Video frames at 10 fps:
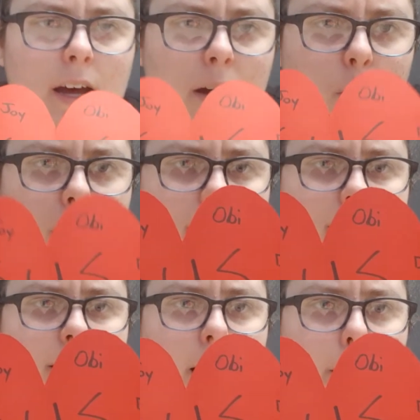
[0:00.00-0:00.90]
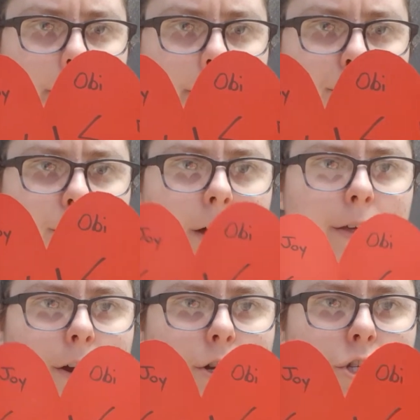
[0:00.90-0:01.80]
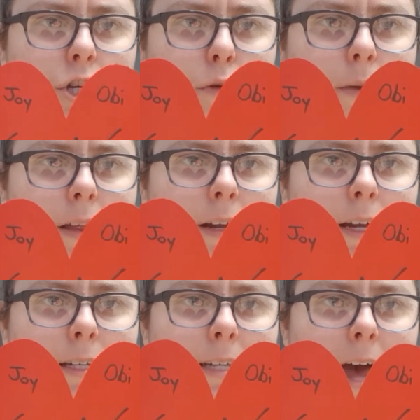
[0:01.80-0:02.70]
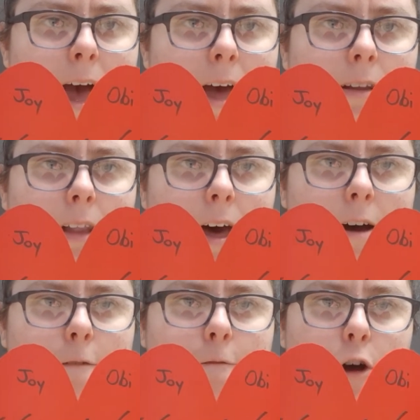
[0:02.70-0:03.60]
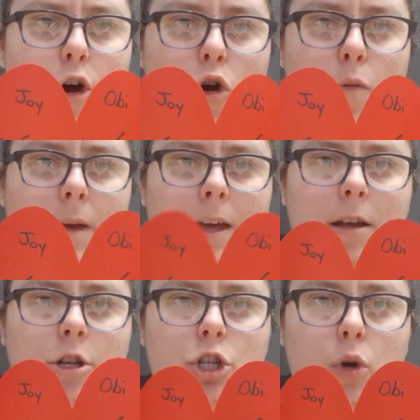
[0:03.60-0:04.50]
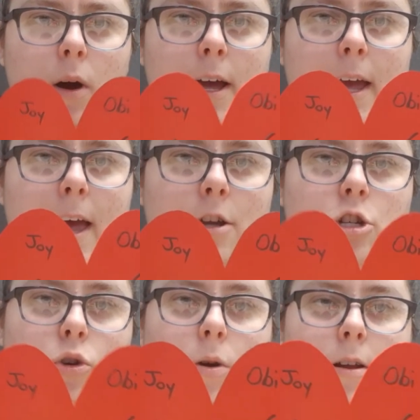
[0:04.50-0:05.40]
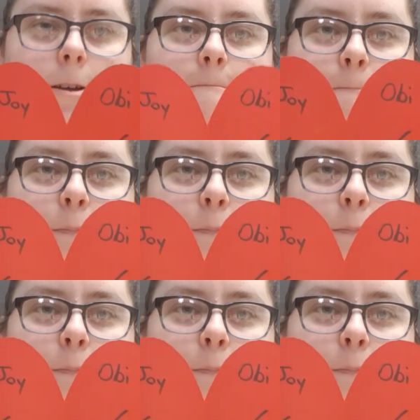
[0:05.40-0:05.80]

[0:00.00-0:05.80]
wisdom, brothers, humility, dad, love, Obi, joy, and Jordan.